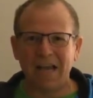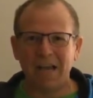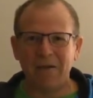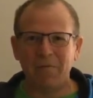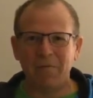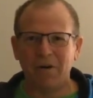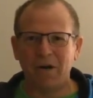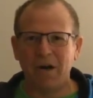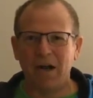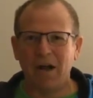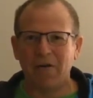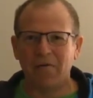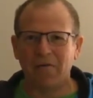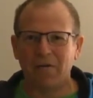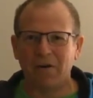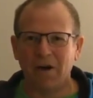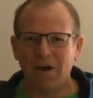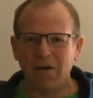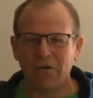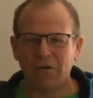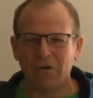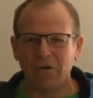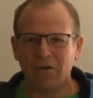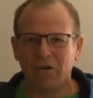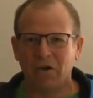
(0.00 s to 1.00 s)
and whatever
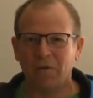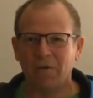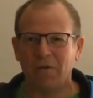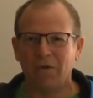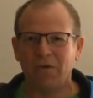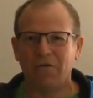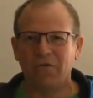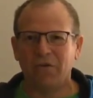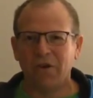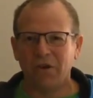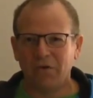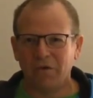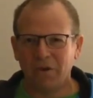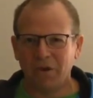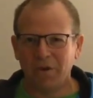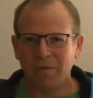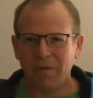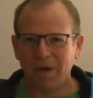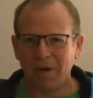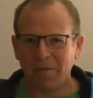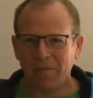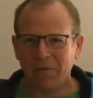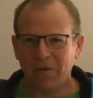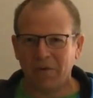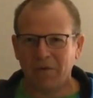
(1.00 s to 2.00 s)
other tournaments they
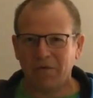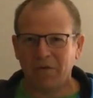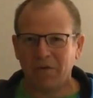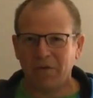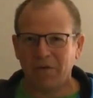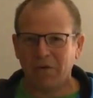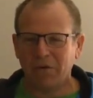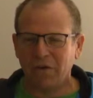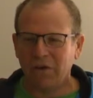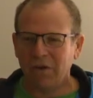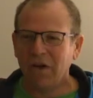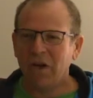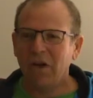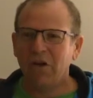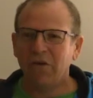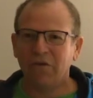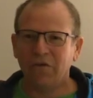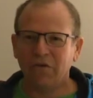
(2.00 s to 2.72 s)
dreamed up this season,